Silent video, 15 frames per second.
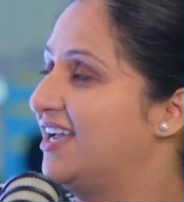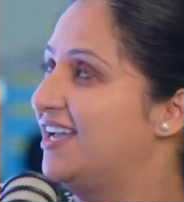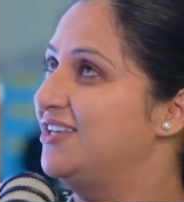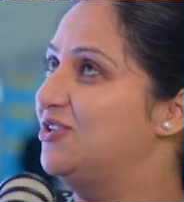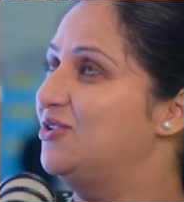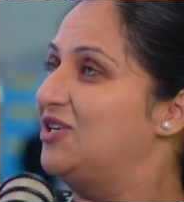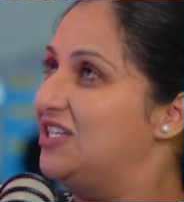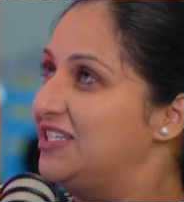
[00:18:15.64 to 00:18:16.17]

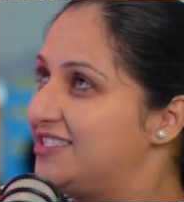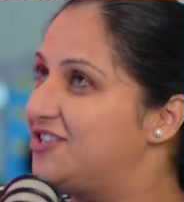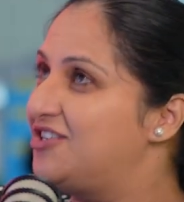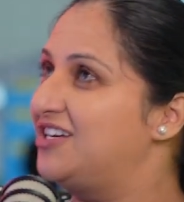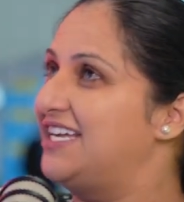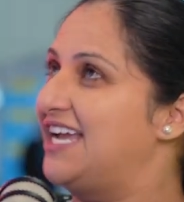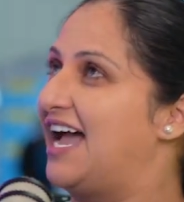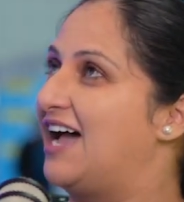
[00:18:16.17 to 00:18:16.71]
You
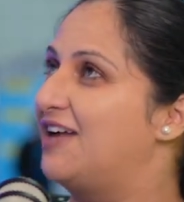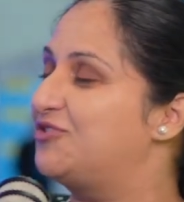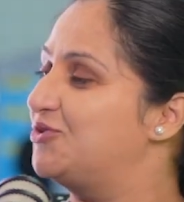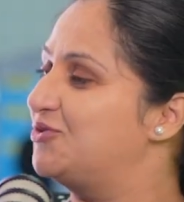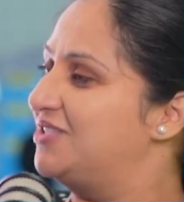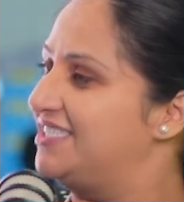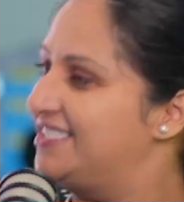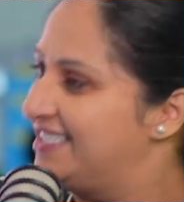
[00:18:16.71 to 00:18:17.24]
literally have to
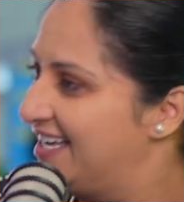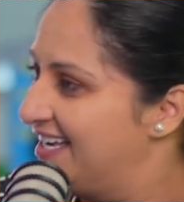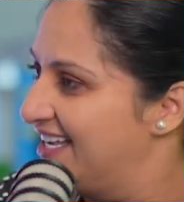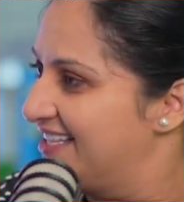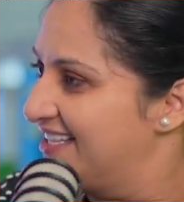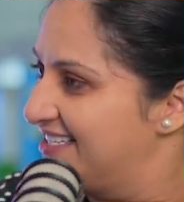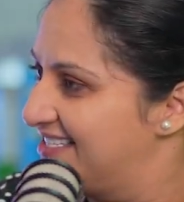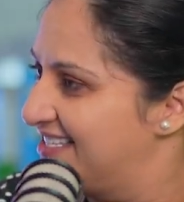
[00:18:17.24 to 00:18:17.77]
detail
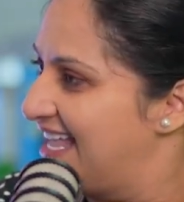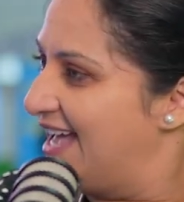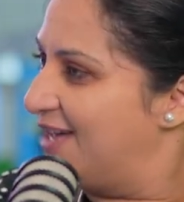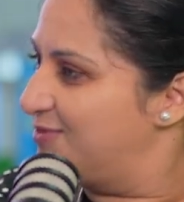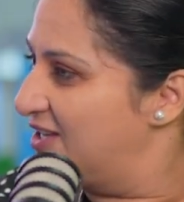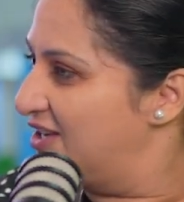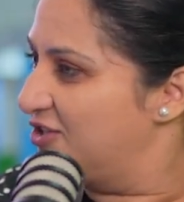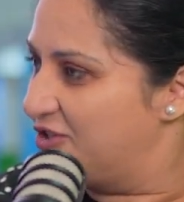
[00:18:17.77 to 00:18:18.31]
the steps
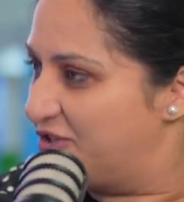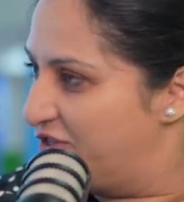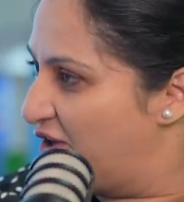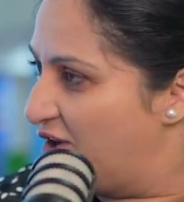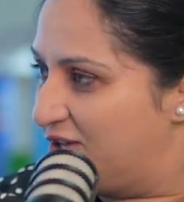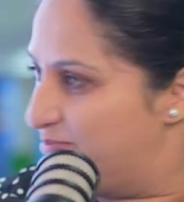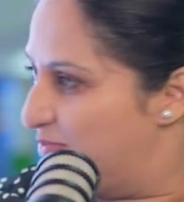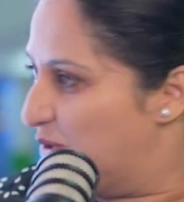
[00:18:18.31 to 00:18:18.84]
and your
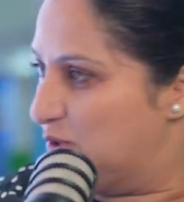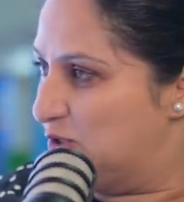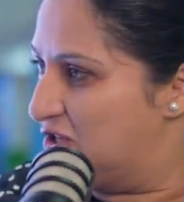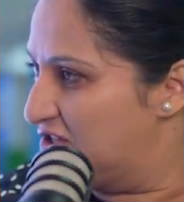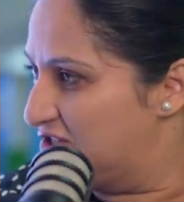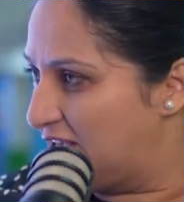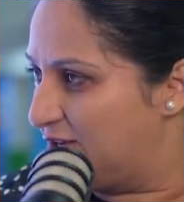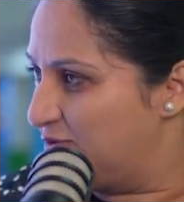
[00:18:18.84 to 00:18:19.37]
thought
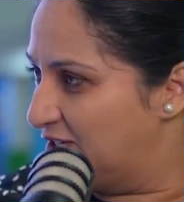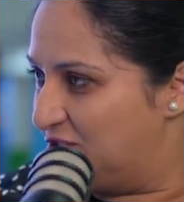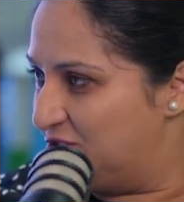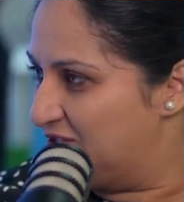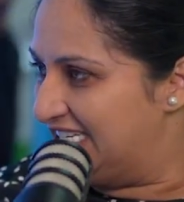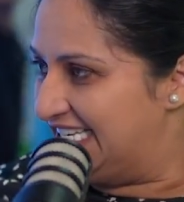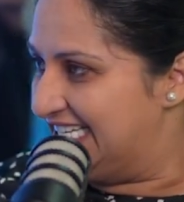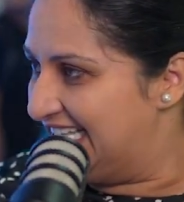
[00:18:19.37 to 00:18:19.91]
process and what you
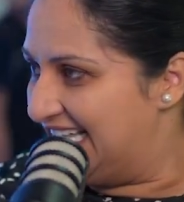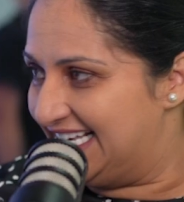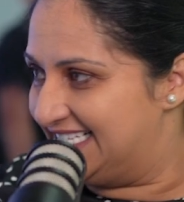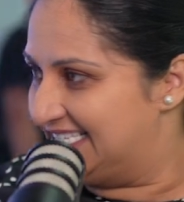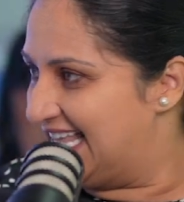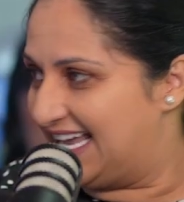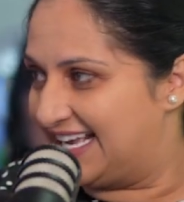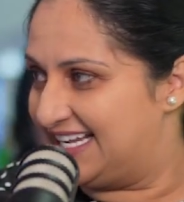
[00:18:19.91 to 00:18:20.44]
need
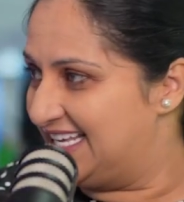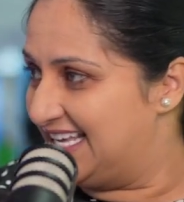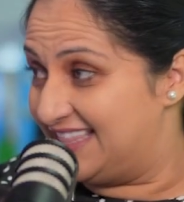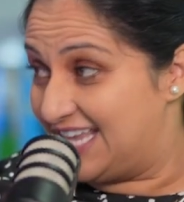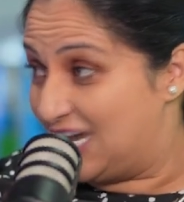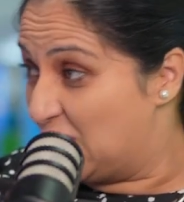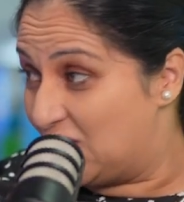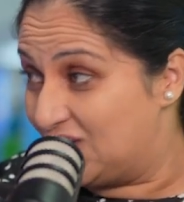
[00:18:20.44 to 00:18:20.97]
exactly and the
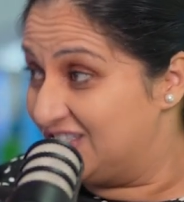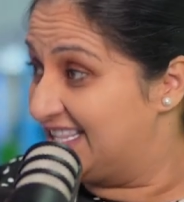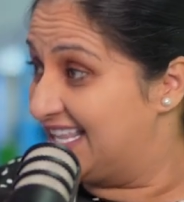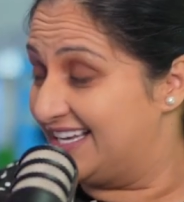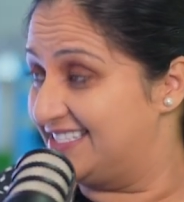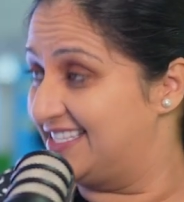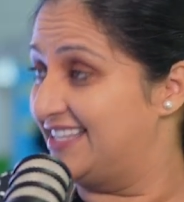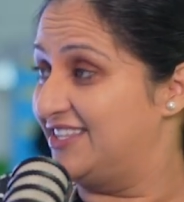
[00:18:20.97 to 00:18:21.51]

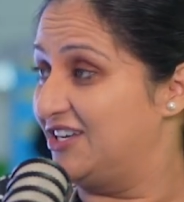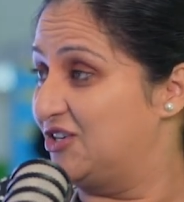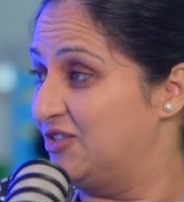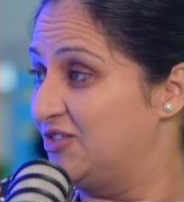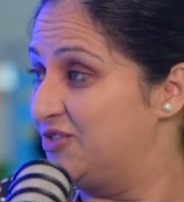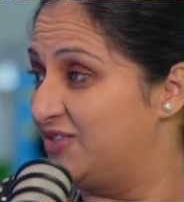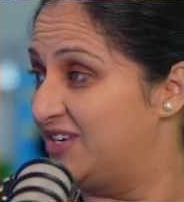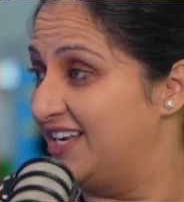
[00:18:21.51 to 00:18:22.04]
context and the
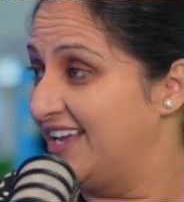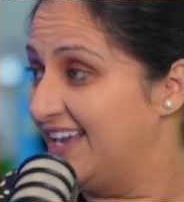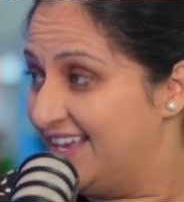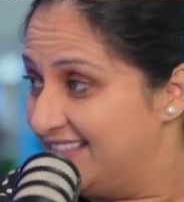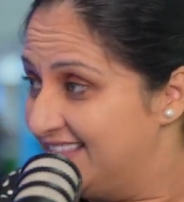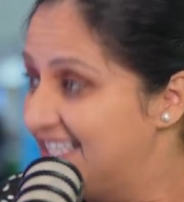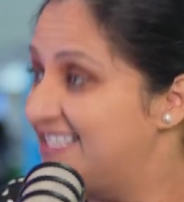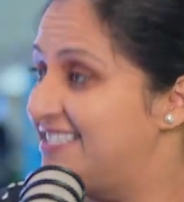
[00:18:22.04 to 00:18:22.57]
constraint.
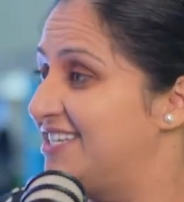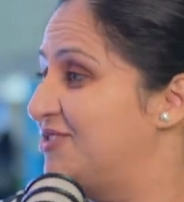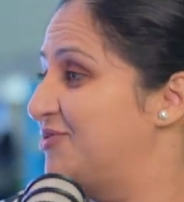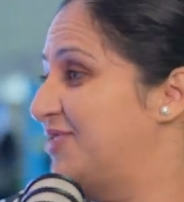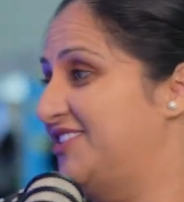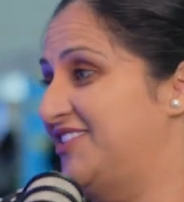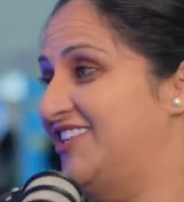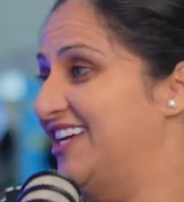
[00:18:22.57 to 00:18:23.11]
This is when
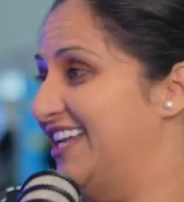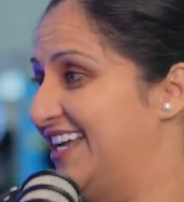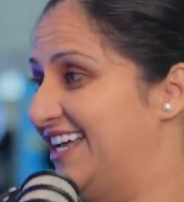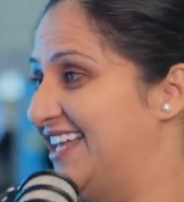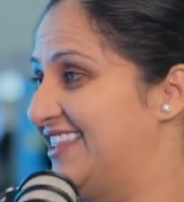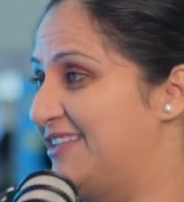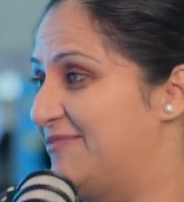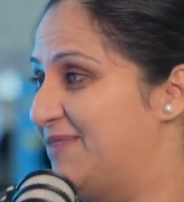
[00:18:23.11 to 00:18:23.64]
you're going to
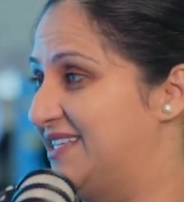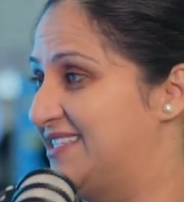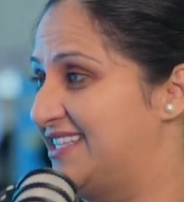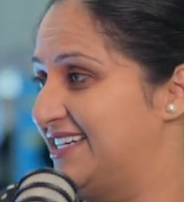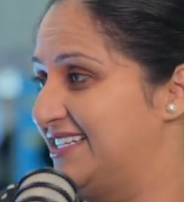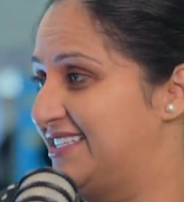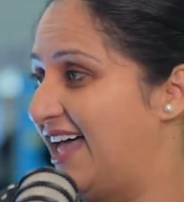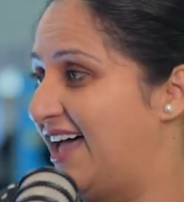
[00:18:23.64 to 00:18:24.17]
get the best
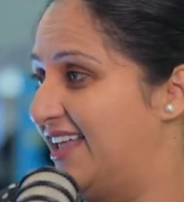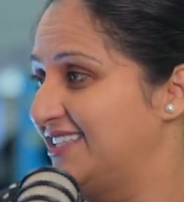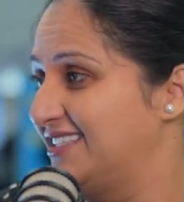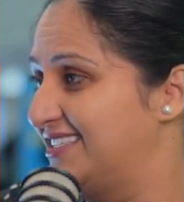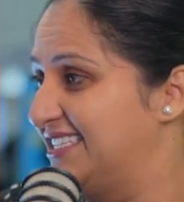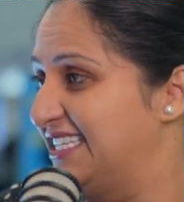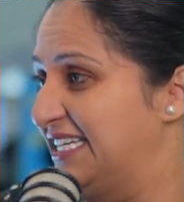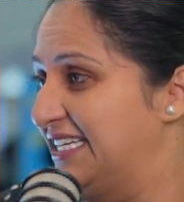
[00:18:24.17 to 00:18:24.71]
results.